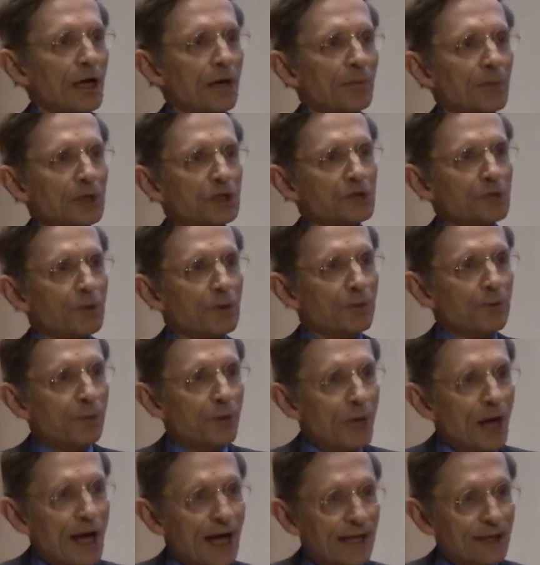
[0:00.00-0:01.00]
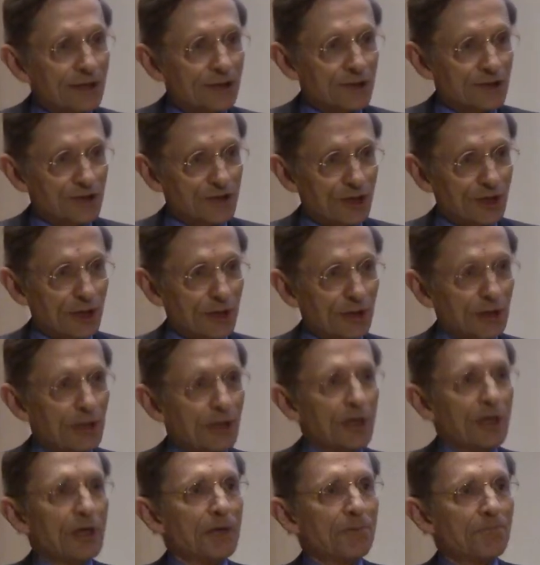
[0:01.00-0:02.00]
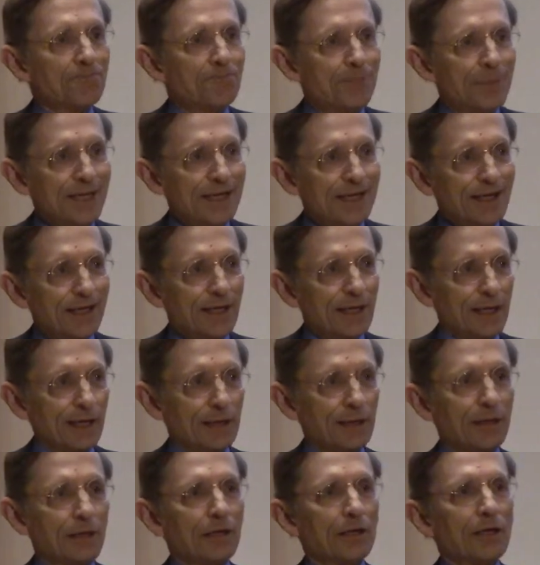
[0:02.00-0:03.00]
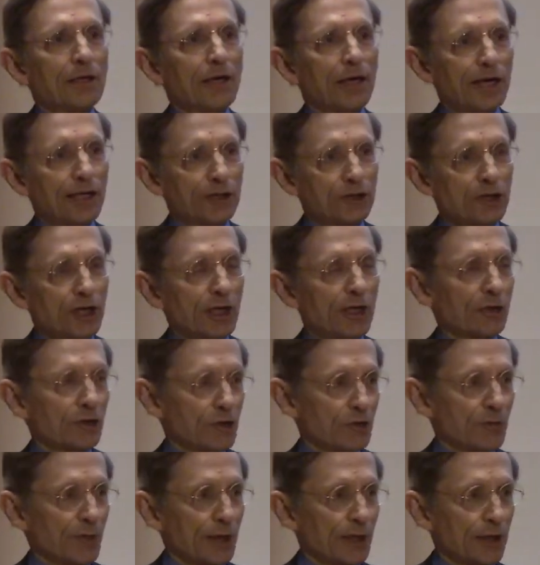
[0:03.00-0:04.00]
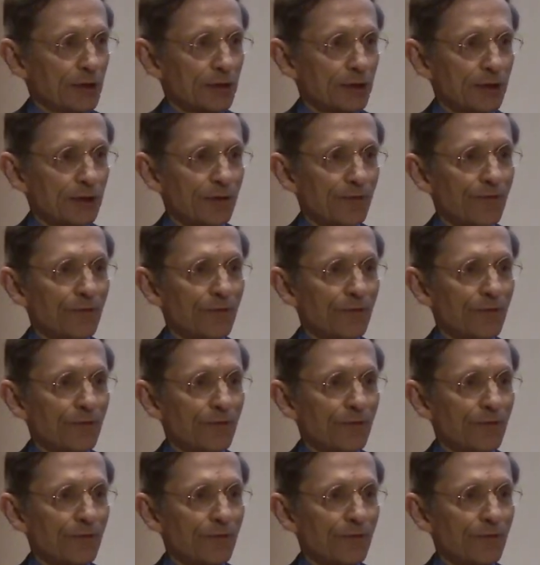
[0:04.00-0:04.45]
must be practicing being a change maker.